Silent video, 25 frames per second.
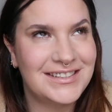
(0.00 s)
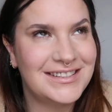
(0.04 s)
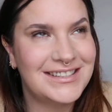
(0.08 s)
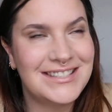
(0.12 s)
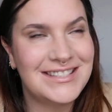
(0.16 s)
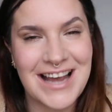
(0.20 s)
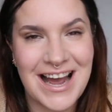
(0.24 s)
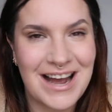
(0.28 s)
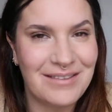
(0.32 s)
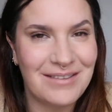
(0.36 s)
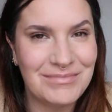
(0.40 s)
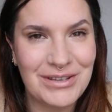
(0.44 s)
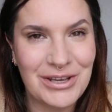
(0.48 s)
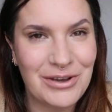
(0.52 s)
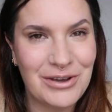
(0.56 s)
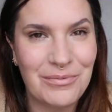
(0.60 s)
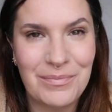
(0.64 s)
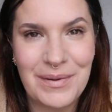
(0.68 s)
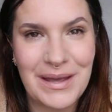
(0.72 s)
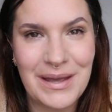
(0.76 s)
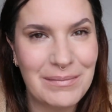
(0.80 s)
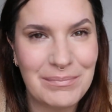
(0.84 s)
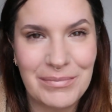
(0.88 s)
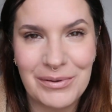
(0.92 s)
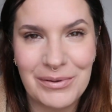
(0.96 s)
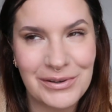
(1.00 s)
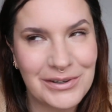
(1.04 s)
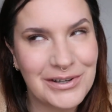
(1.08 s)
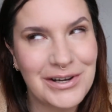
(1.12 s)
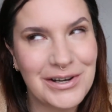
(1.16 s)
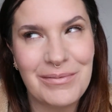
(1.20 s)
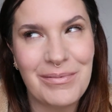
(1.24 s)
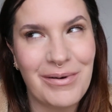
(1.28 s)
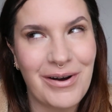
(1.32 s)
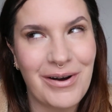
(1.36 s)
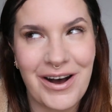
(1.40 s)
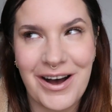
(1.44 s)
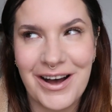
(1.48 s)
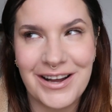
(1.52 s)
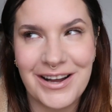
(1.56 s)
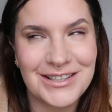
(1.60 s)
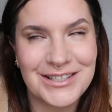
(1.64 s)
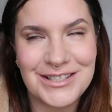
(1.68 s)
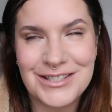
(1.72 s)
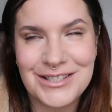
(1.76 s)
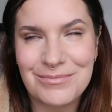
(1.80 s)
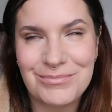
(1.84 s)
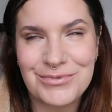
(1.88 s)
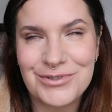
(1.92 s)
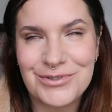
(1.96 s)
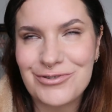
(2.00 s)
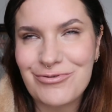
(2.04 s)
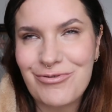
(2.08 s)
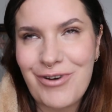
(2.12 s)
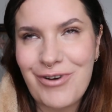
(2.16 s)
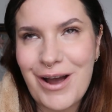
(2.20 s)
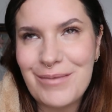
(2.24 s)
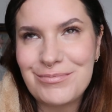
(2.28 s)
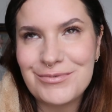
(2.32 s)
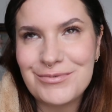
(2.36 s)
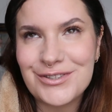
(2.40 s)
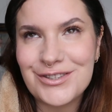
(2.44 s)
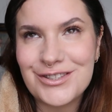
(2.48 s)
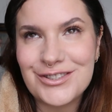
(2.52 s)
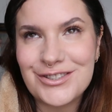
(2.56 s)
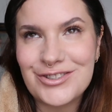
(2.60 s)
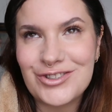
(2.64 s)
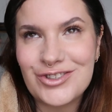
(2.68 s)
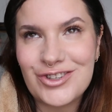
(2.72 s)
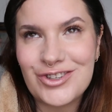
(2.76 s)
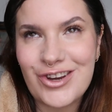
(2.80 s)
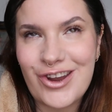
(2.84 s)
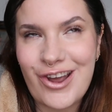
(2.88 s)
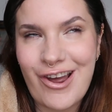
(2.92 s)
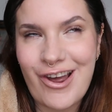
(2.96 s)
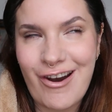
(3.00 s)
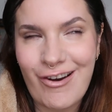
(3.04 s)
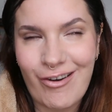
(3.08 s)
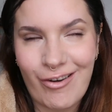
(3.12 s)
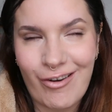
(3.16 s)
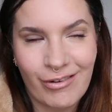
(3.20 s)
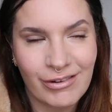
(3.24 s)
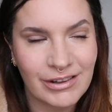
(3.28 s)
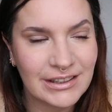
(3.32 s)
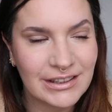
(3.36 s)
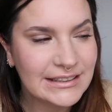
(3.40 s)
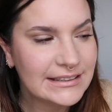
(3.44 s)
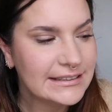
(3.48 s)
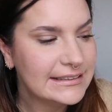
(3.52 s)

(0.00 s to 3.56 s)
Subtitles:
Damn you people, come on, subscribe to this channel.